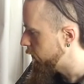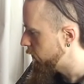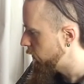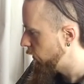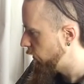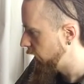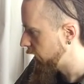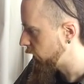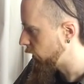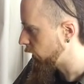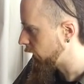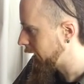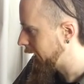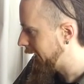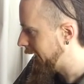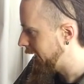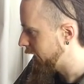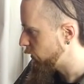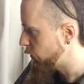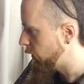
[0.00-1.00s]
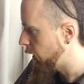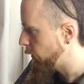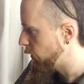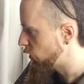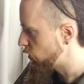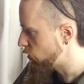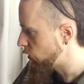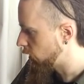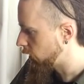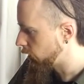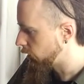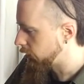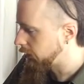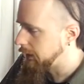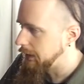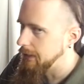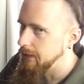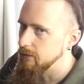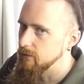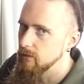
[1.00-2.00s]
Thicker glass, maybe stronger
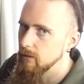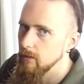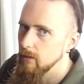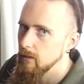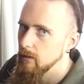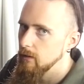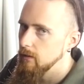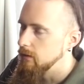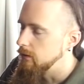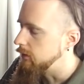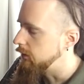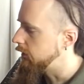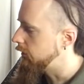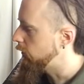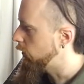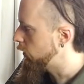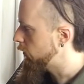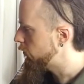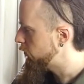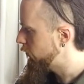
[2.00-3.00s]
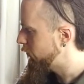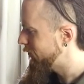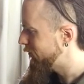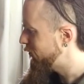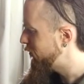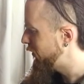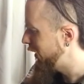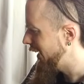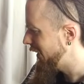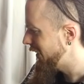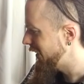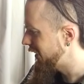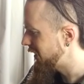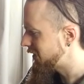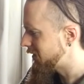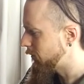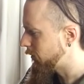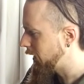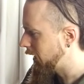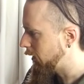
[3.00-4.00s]
glass, or I think
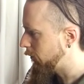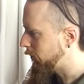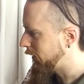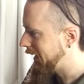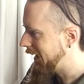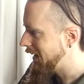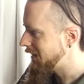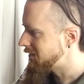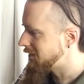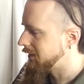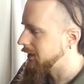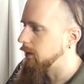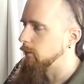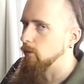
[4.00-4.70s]
that's some kind of plastic.